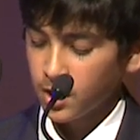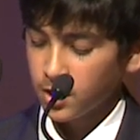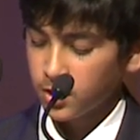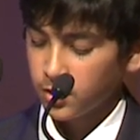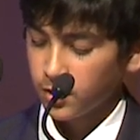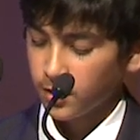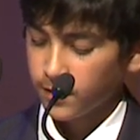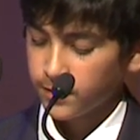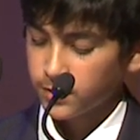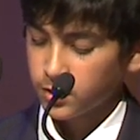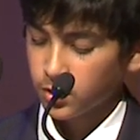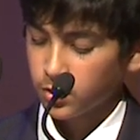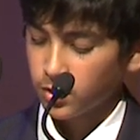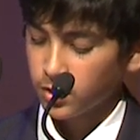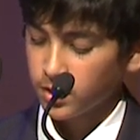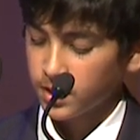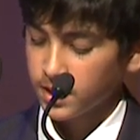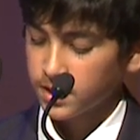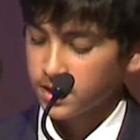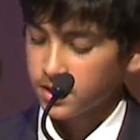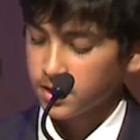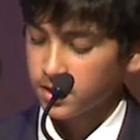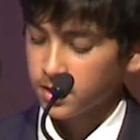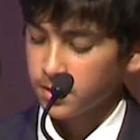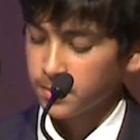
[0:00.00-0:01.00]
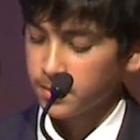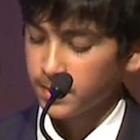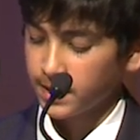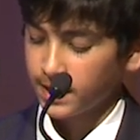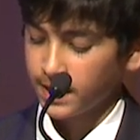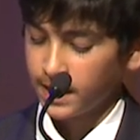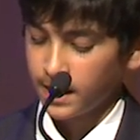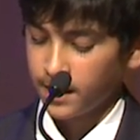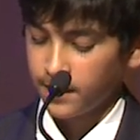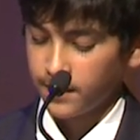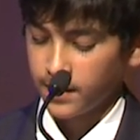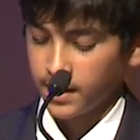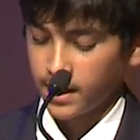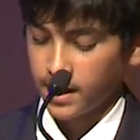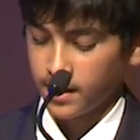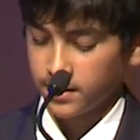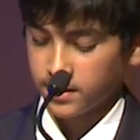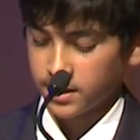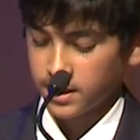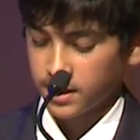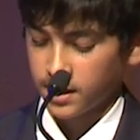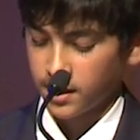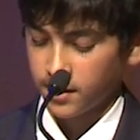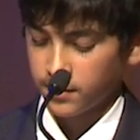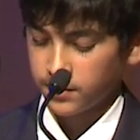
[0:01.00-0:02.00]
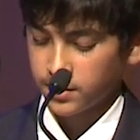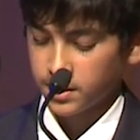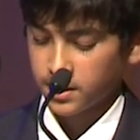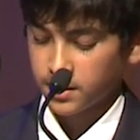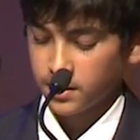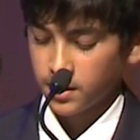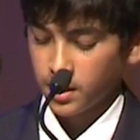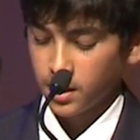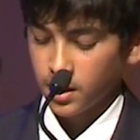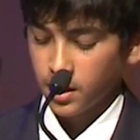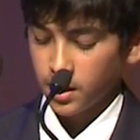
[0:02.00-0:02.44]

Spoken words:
You have taught us to believe in ourselves.